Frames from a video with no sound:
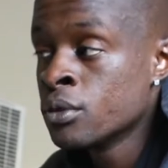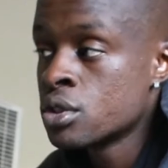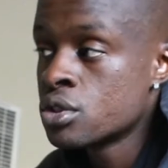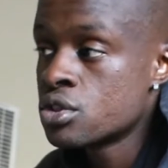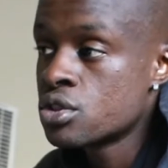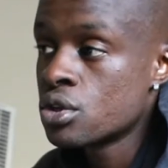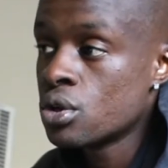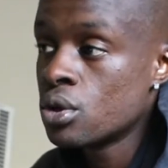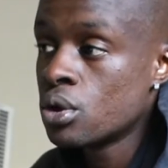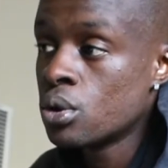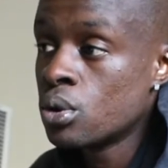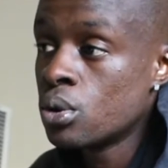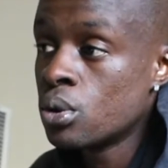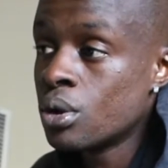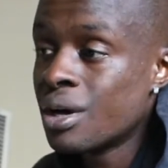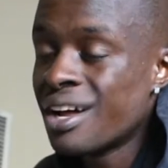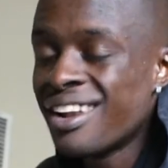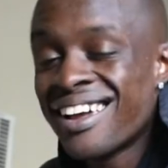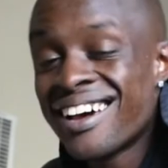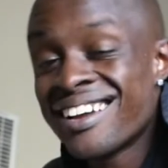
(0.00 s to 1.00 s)

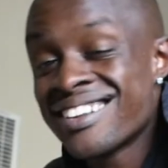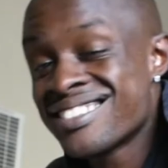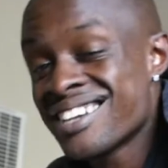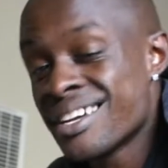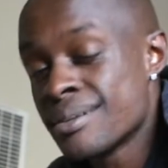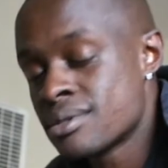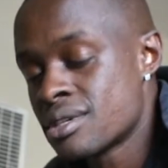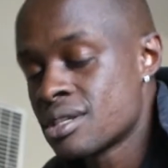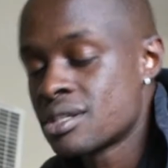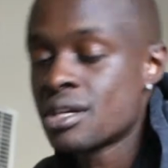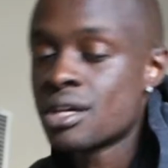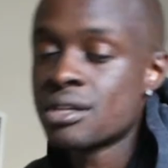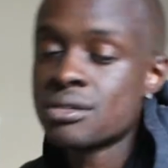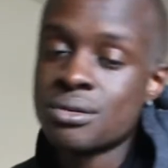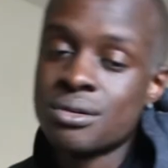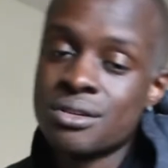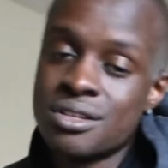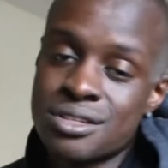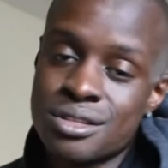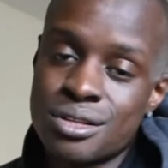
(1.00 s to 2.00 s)
So a lot of times
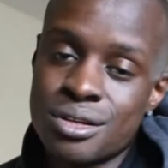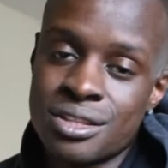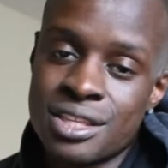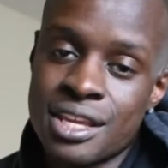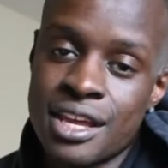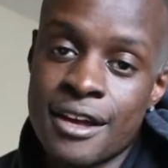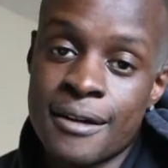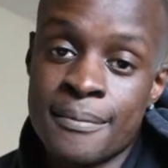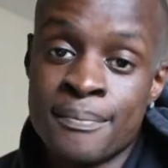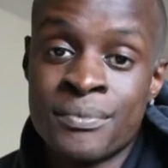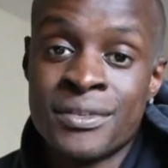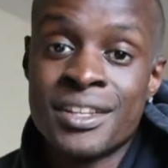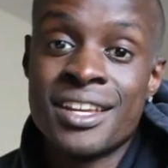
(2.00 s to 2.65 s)
testosterone is looked at